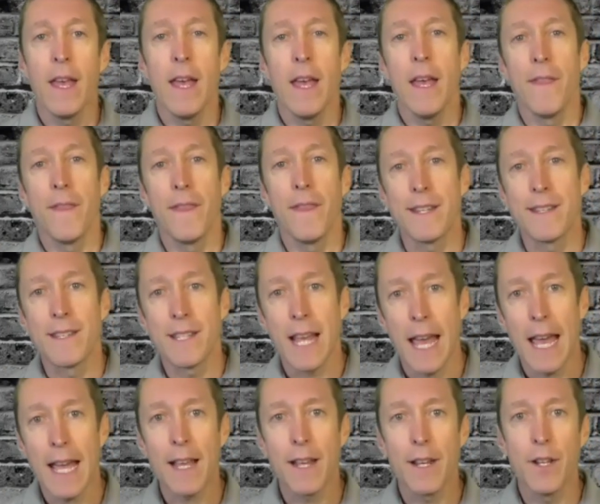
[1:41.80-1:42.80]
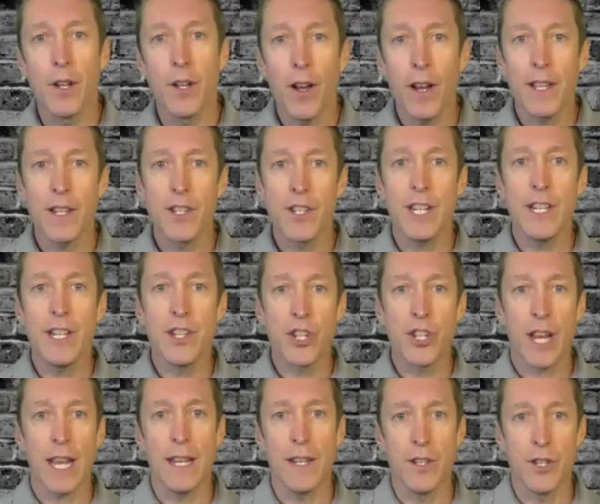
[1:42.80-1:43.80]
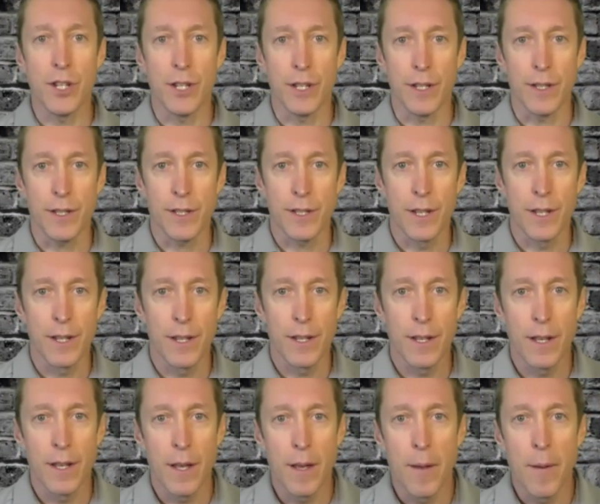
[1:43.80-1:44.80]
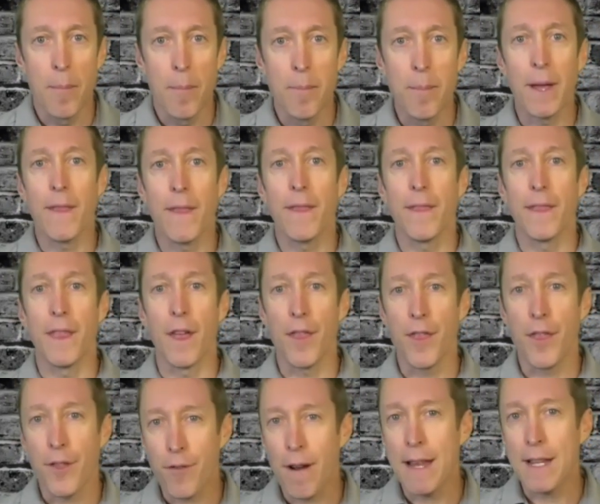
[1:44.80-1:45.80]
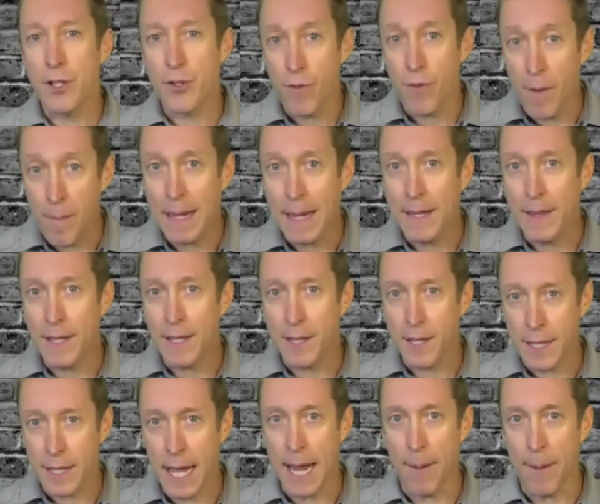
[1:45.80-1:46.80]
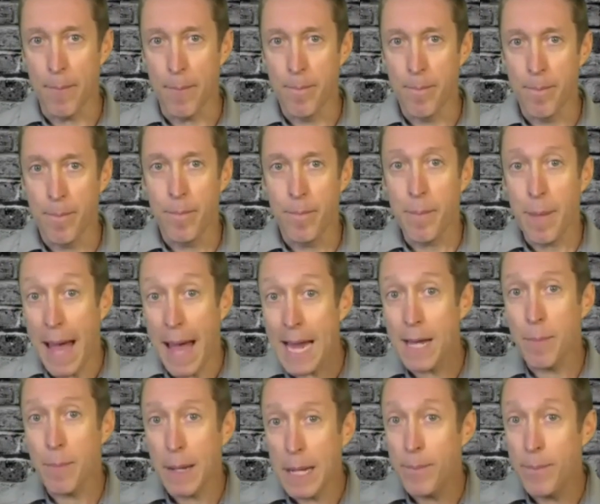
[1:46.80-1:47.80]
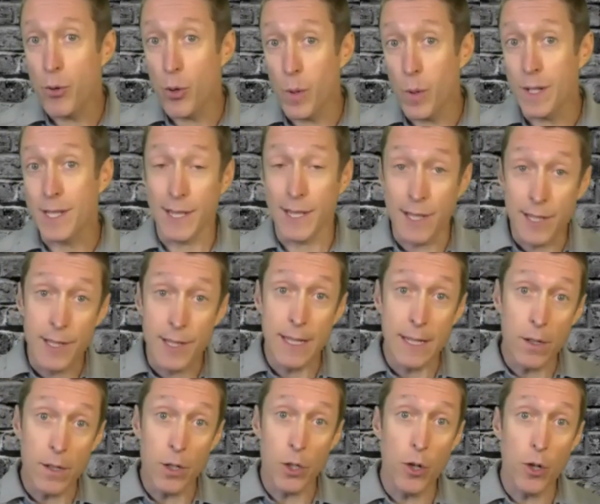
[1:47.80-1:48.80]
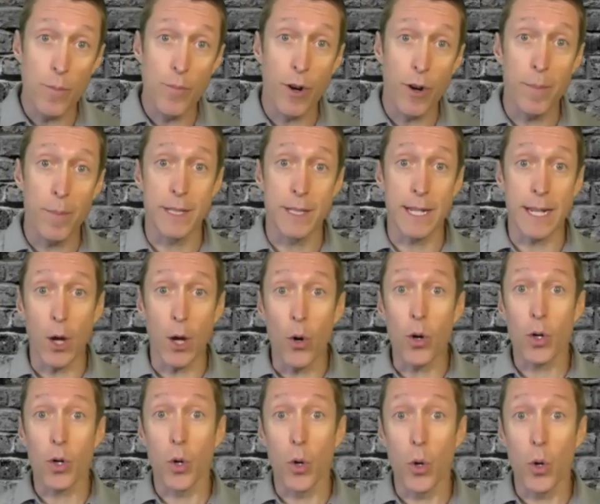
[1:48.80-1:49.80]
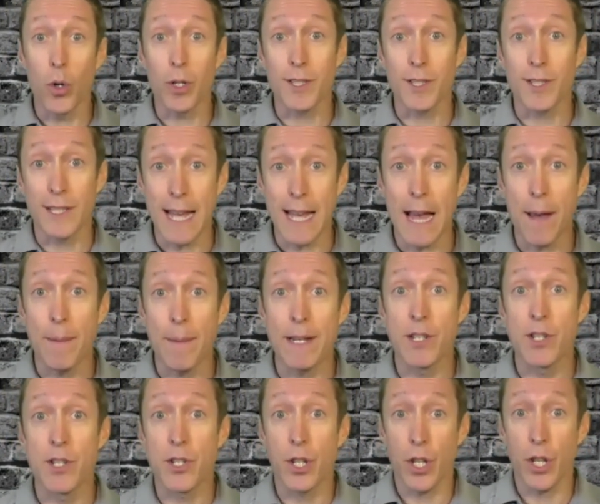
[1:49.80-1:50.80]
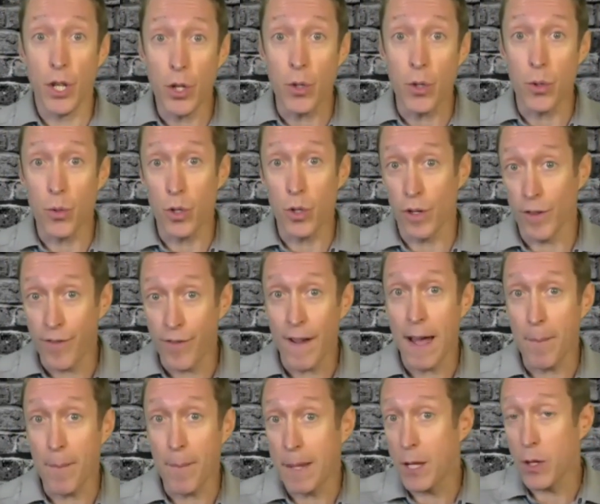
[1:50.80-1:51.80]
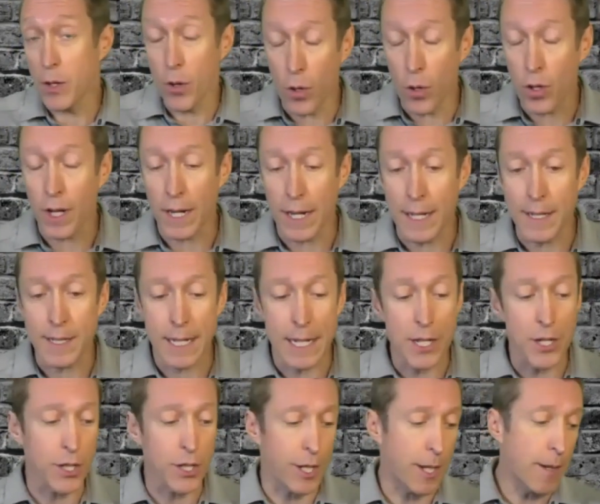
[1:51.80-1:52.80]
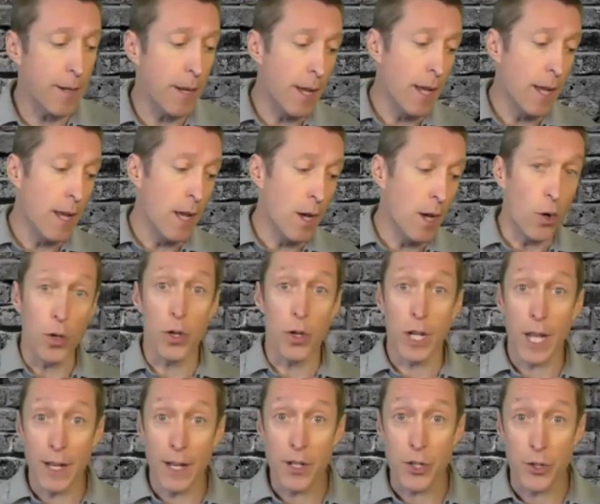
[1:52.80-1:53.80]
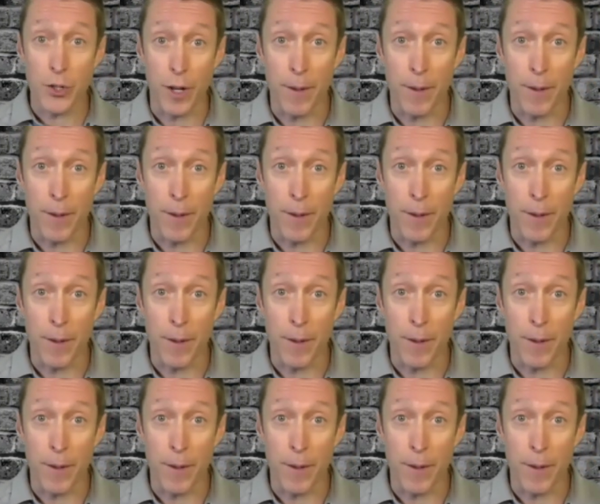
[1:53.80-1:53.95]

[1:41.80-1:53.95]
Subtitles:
The technology changes, but the threats remain the same. Bad people want to steal your property or cause damage to you, your family, your organization, or your country.